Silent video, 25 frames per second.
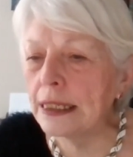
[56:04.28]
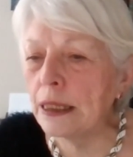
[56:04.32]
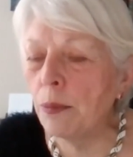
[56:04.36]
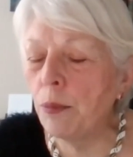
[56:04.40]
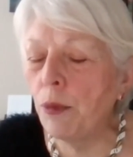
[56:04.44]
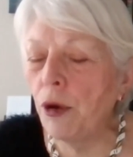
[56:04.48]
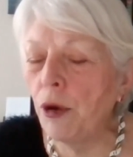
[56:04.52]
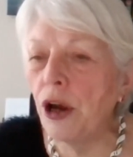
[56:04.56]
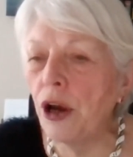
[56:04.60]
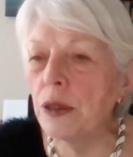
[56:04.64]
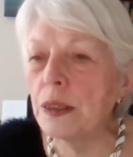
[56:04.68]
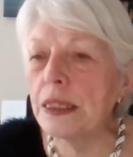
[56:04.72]

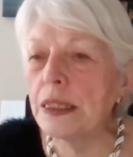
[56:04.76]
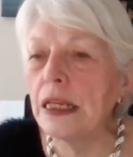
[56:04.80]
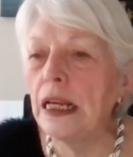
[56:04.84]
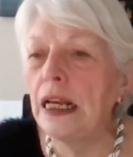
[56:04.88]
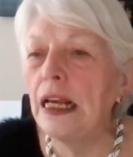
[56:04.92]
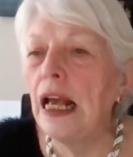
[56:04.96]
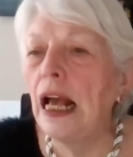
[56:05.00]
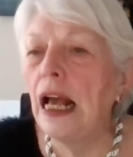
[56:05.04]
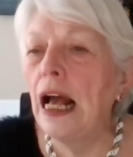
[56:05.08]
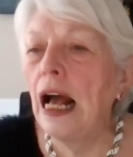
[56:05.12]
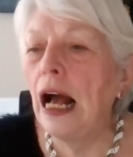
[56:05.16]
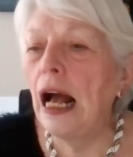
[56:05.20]
somewhere else
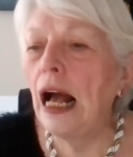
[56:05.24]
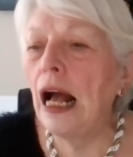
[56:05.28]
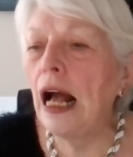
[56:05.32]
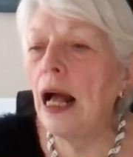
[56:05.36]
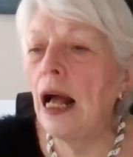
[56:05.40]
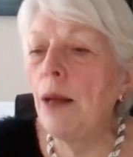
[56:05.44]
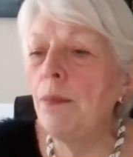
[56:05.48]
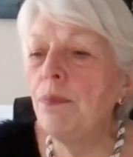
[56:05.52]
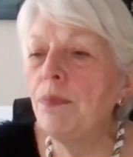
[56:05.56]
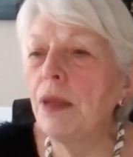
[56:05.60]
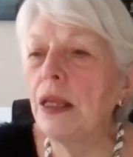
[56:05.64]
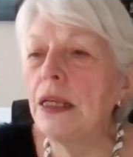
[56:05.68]

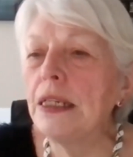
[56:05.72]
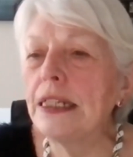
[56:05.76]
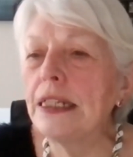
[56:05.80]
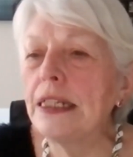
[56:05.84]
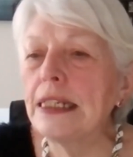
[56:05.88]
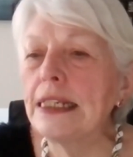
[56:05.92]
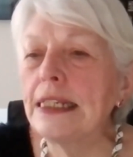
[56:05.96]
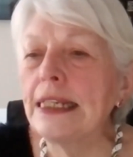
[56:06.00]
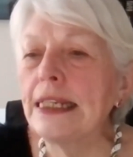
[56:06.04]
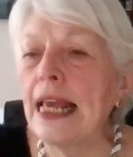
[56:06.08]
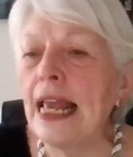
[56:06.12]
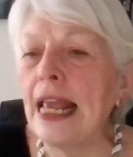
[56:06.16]

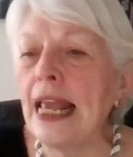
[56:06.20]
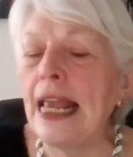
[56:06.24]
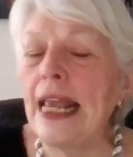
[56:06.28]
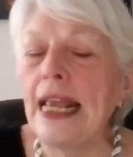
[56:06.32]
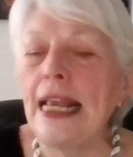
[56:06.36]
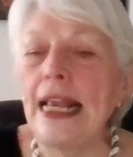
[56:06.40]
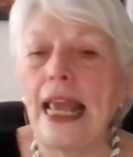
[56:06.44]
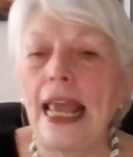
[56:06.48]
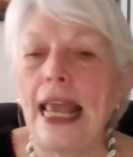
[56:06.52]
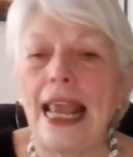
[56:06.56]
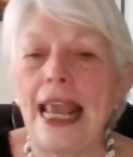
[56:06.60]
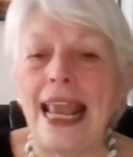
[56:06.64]

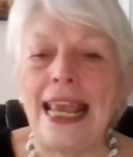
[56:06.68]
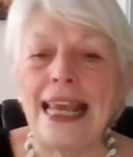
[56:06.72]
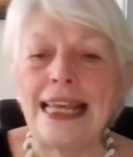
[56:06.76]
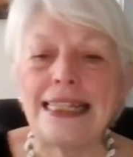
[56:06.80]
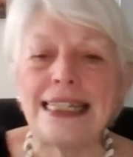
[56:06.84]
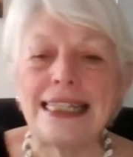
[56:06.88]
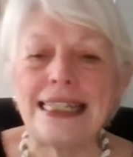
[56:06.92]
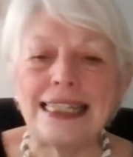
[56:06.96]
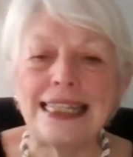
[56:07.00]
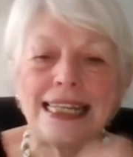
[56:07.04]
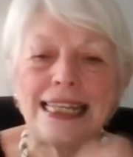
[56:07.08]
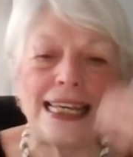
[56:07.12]
saying,
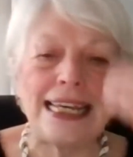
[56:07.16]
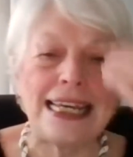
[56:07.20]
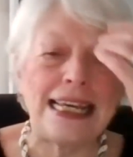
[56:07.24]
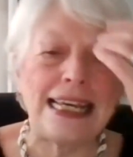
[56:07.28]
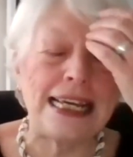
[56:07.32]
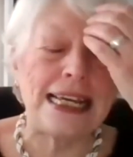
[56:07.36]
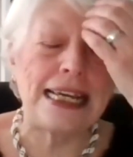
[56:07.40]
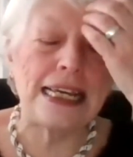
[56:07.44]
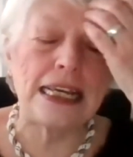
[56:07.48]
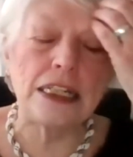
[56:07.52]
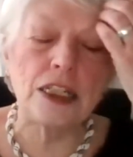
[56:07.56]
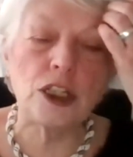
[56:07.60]
is
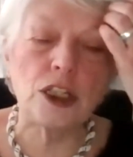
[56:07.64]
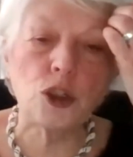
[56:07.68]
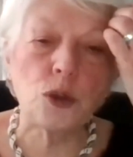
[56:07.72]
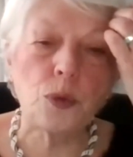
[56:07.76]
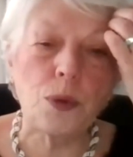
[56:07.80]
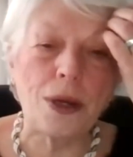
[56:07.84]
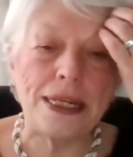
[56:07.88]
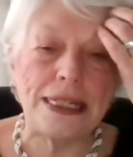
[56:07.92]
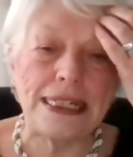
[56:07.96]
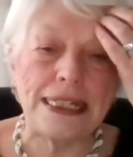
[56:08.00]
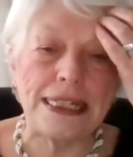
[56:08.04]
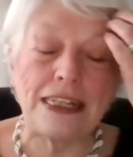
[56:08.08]
the
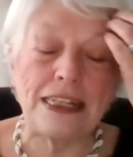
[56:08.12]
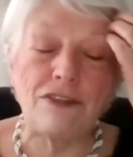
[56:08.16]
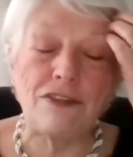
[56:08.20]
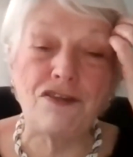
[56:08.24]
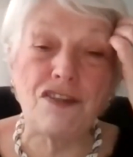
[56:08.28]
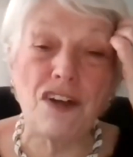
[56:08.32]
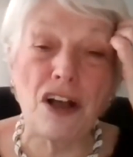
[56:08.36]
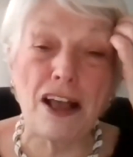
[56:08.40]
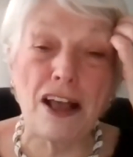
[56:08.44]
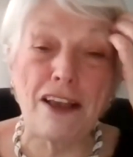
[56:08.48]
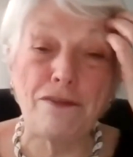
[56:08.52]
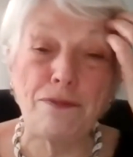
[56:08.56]

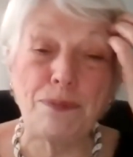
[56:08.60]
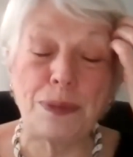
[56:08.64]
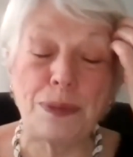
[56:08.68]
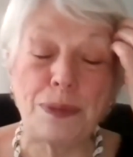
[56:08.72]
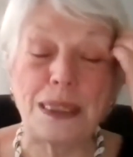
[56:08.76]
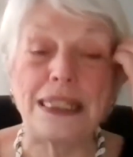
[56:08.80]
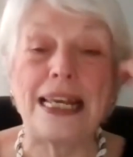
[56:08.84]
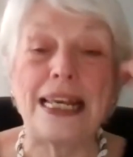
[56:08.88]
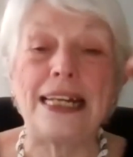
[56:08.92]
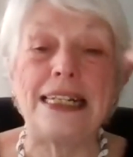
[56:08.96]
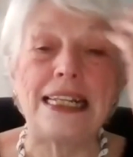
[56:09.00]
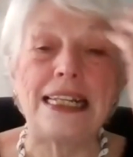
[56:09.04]

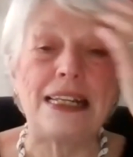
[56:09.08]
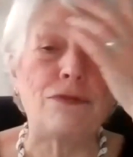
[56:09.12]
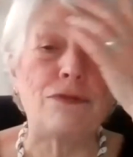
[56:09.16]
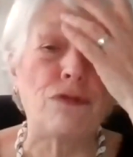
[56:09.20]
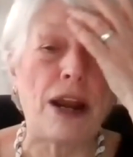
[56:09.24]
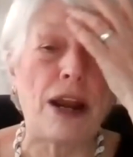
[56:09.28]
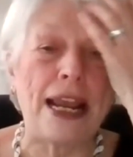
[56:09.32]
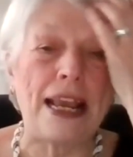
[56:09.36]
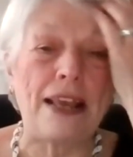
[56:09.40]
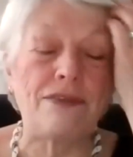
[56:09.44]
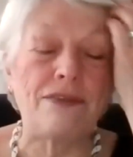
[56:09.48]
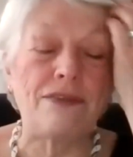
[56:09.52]
25%
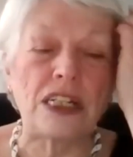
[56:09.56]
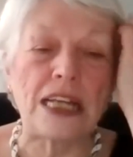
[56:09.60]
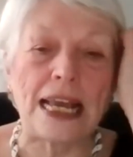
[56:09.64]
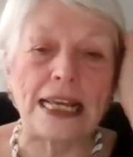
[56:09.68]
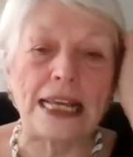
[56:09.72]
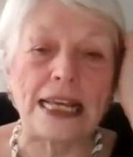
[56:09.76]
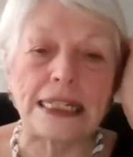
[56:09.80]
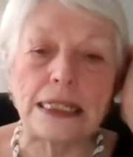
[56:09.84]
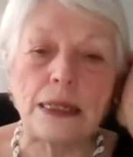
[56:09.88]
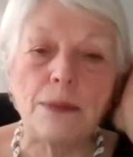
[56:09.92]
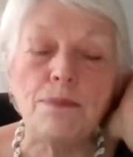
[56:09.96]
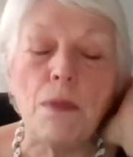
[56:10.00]
rate of
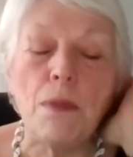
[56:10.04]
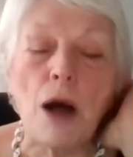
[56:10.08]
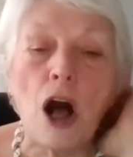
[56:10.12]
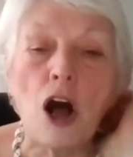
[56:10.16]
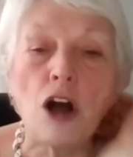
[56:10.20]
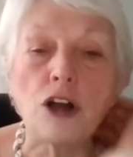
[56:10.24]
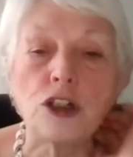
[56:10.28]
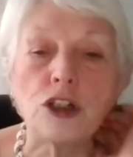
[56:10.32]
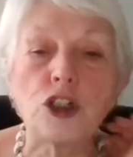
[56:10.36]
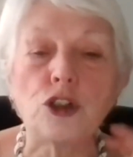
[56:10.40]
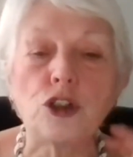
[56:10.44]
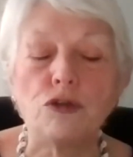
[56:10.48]
tax a
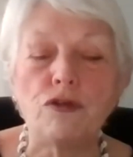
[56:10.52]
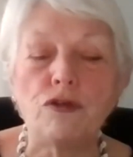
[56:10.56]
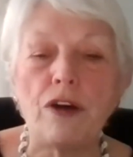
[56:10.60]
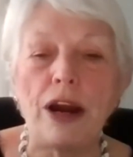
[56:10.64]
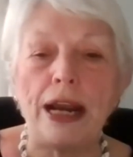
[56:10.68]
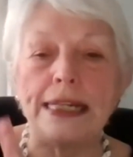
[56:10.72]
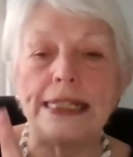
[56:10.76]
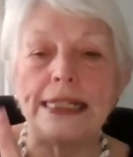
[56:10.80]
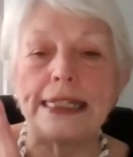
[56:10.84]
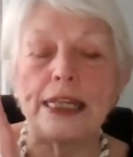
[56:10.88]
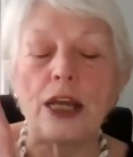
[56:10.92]
marginal rate?